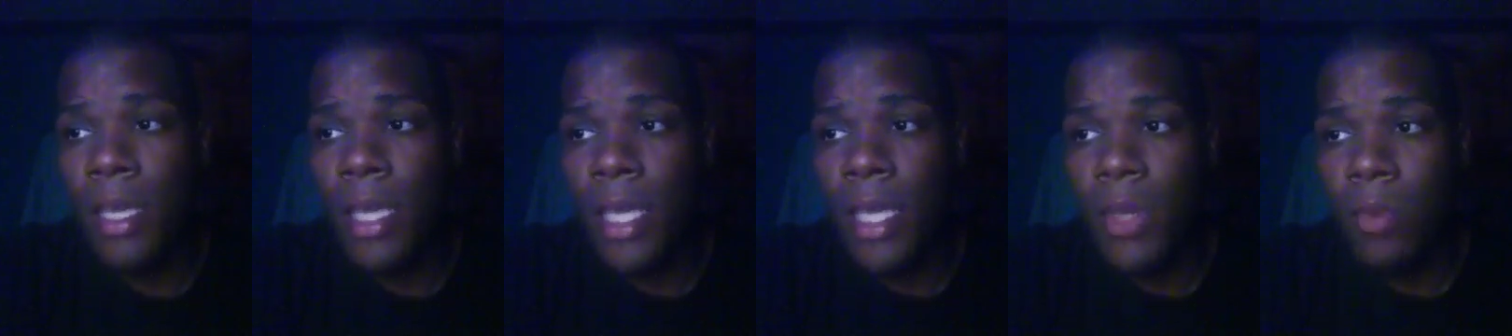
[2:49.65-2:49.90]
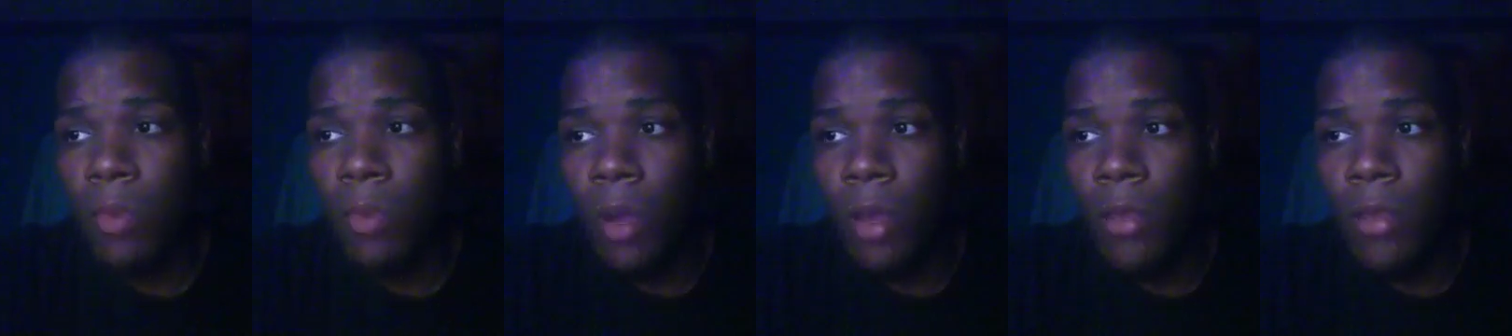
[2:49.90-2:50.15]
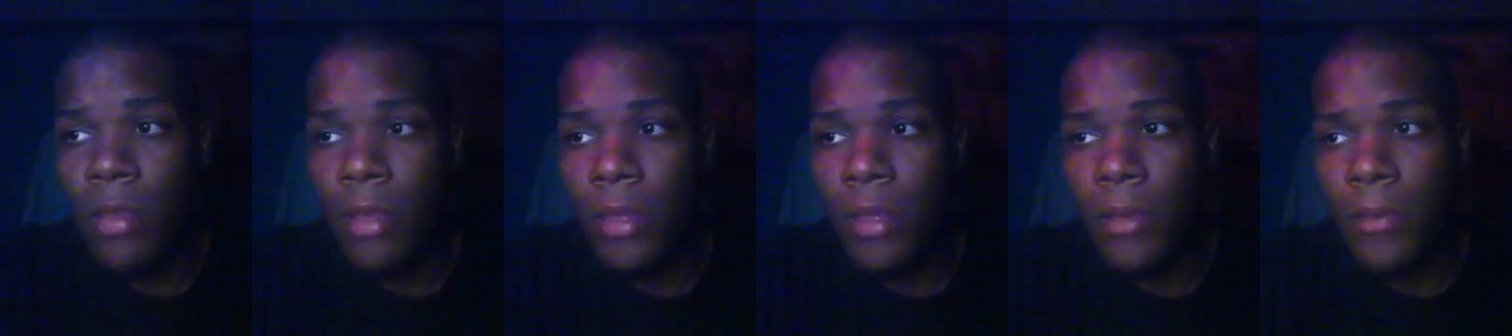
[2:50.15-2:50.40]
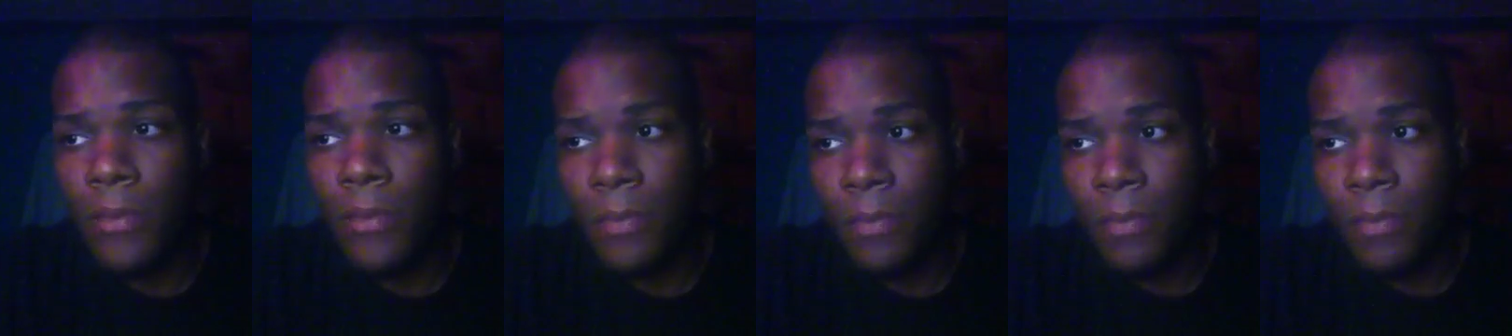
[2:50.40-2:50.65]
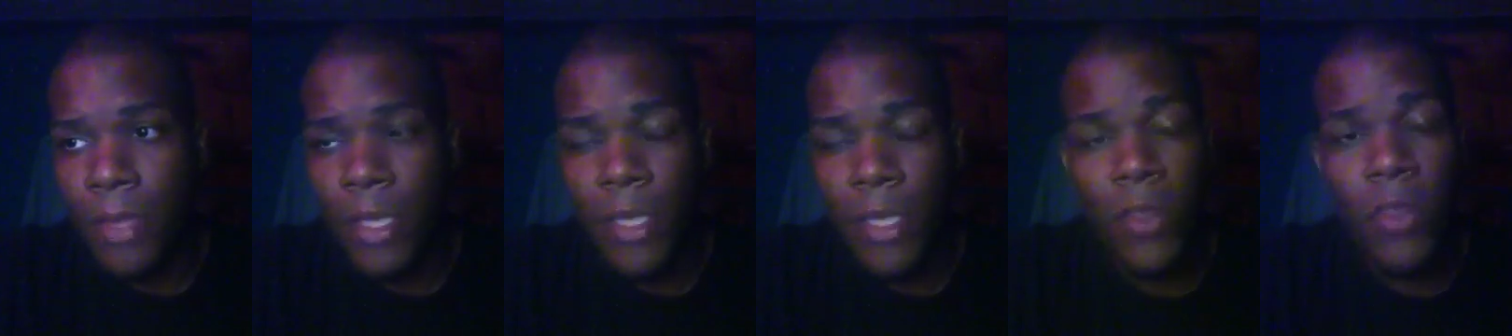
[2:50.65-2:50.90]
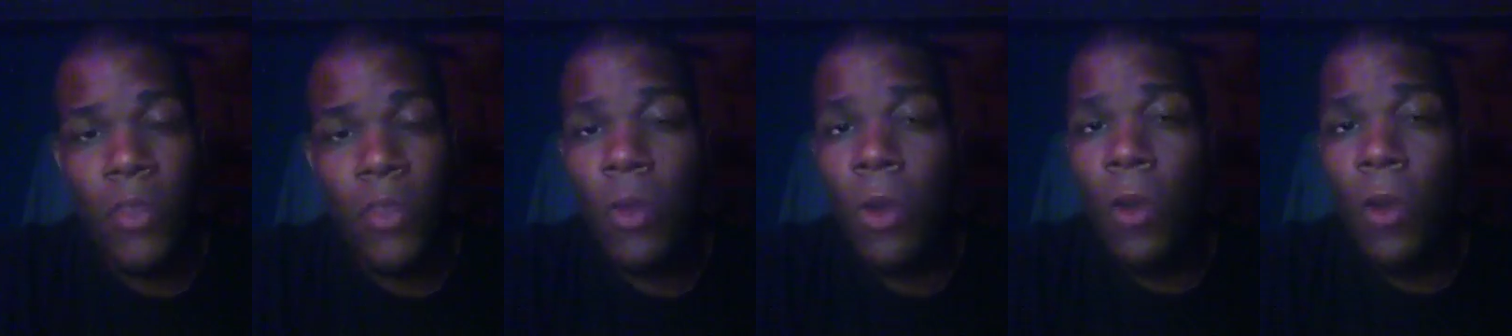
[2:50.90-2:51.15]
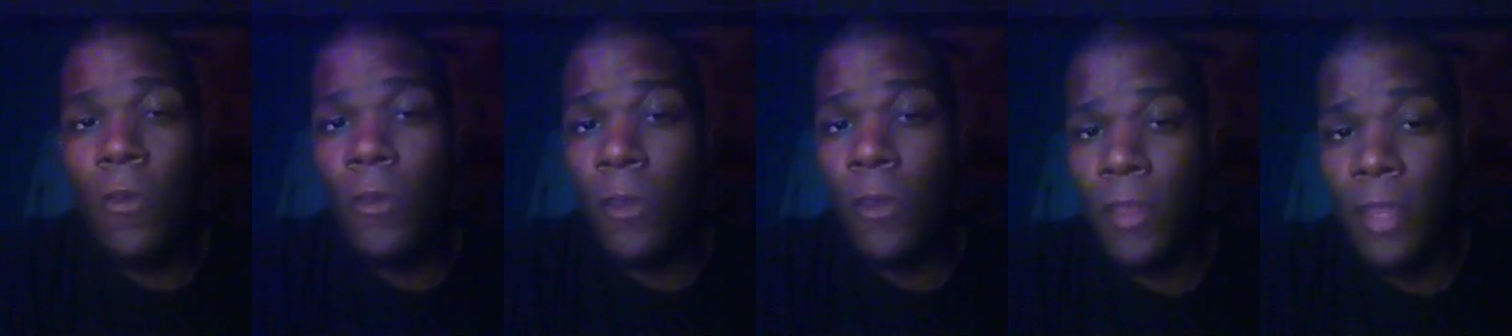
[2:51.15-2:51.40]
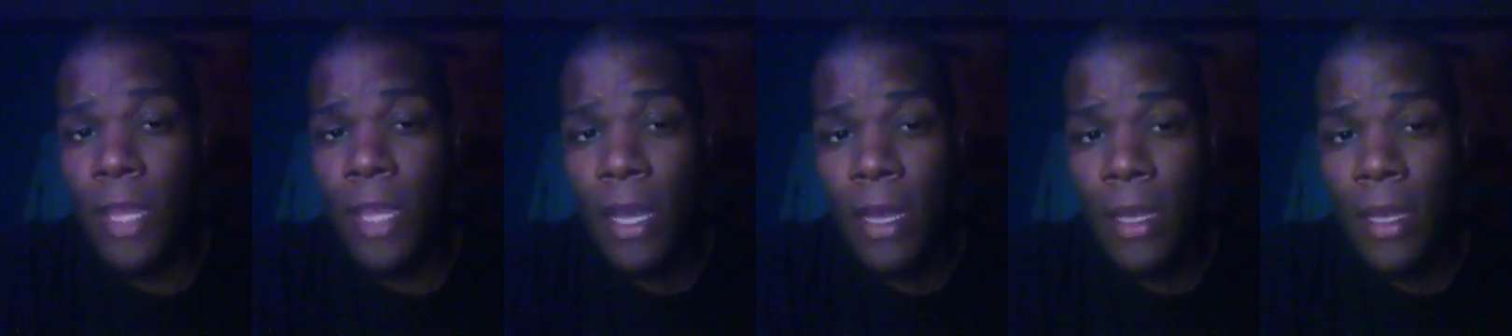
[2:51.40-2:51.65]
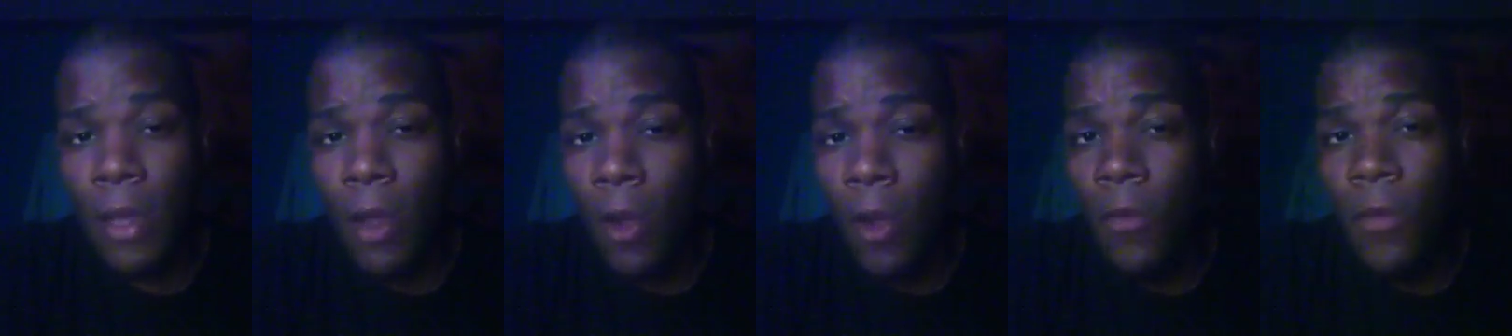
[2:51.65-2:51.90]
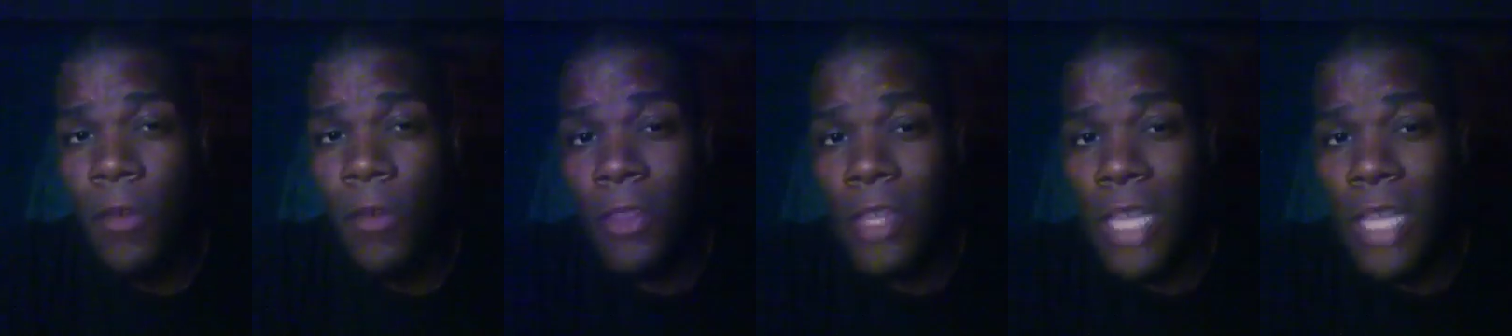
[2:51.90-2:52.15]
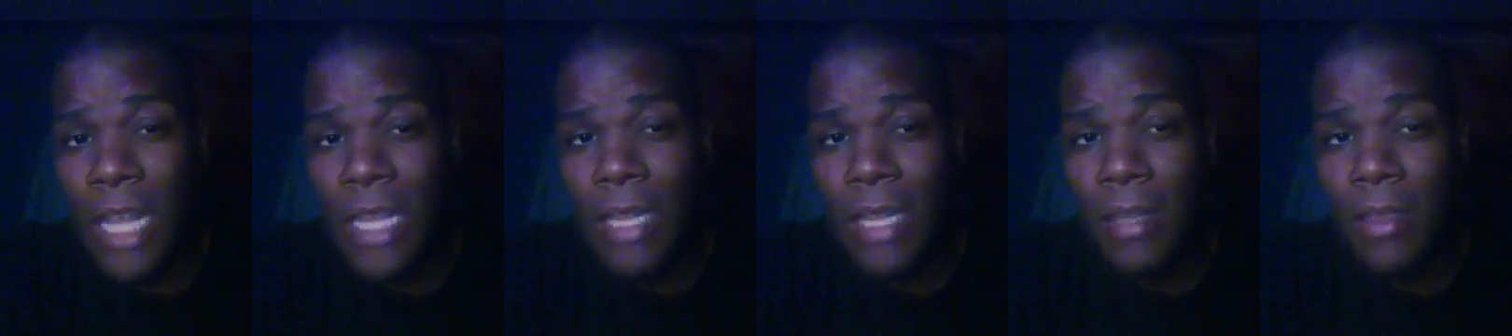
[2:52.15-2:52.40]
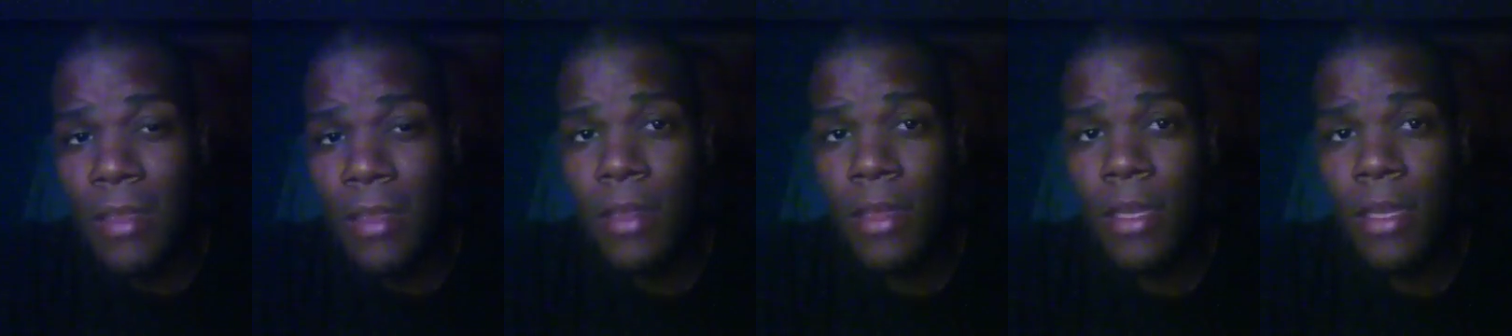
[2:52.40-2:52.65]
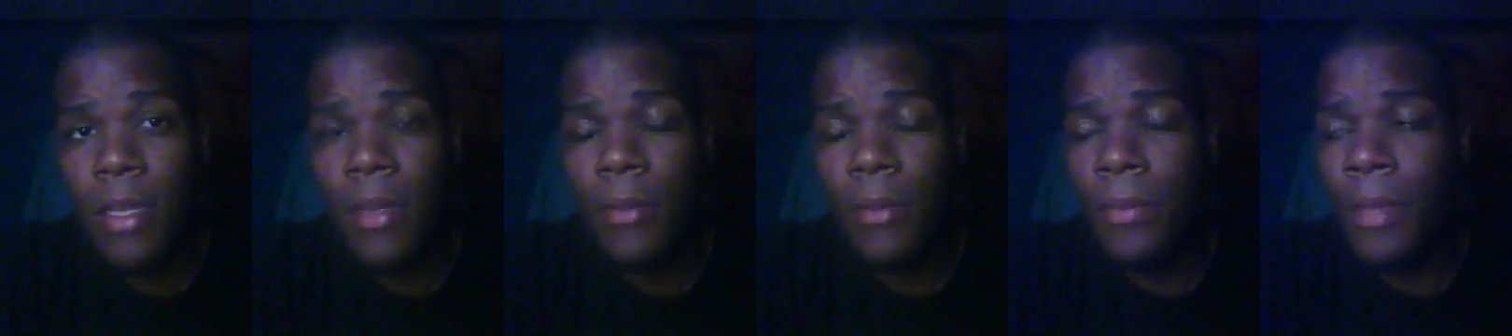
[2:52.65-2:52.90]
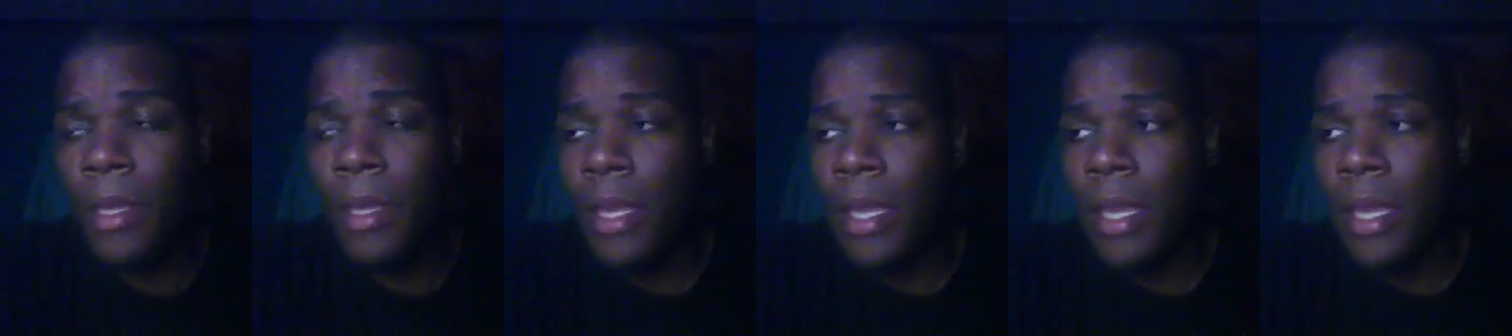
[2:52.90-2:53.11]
He wasn't too overzealous in there,